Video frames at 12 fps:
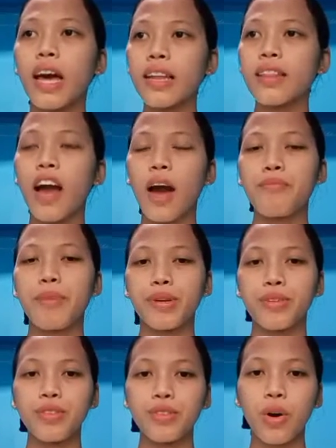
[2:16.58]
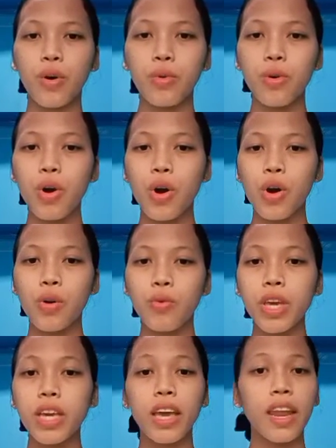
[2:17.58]
that happens, so
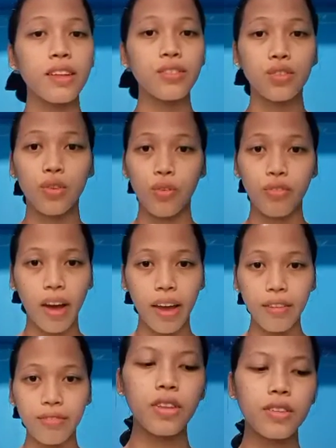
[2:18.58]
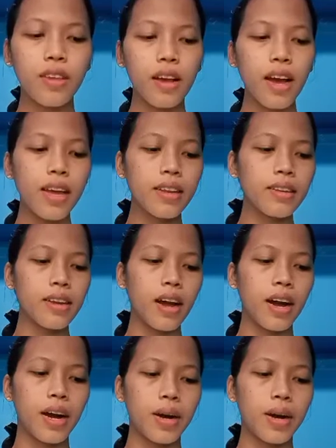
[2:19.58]
we cannot survive. The second